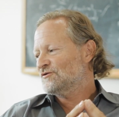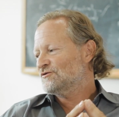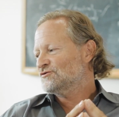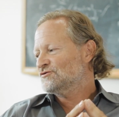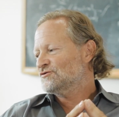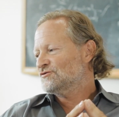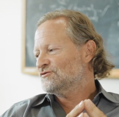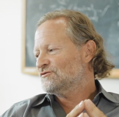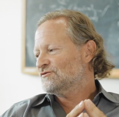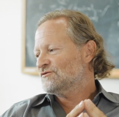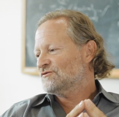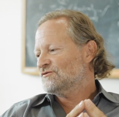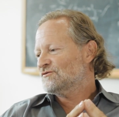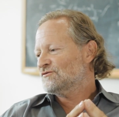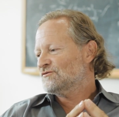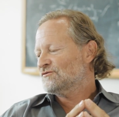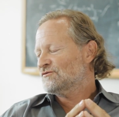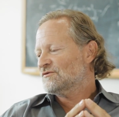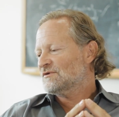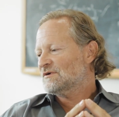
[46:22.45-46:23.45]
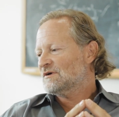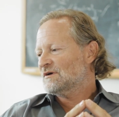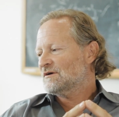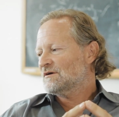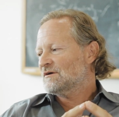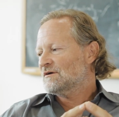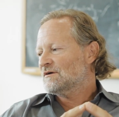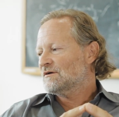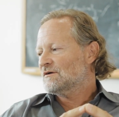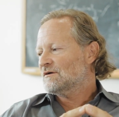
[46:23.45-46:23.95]

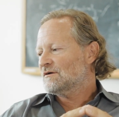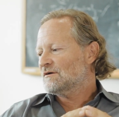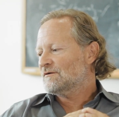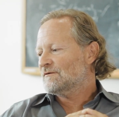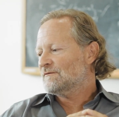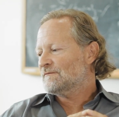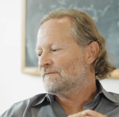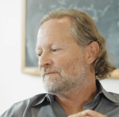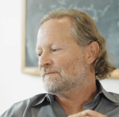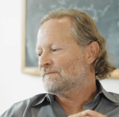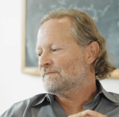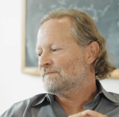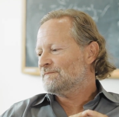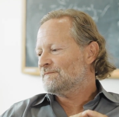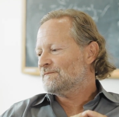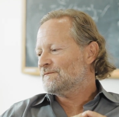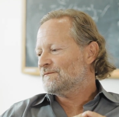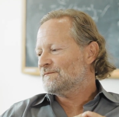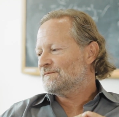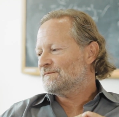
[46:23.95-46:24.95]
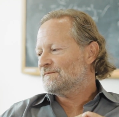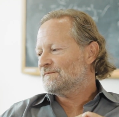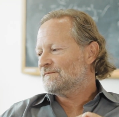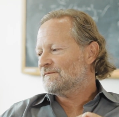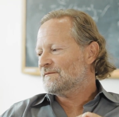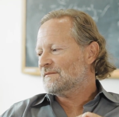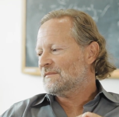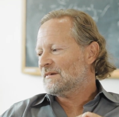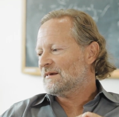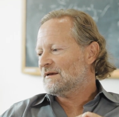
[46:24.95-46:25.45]

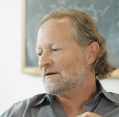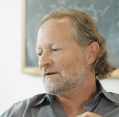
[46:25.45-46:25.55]
Nobody speaks.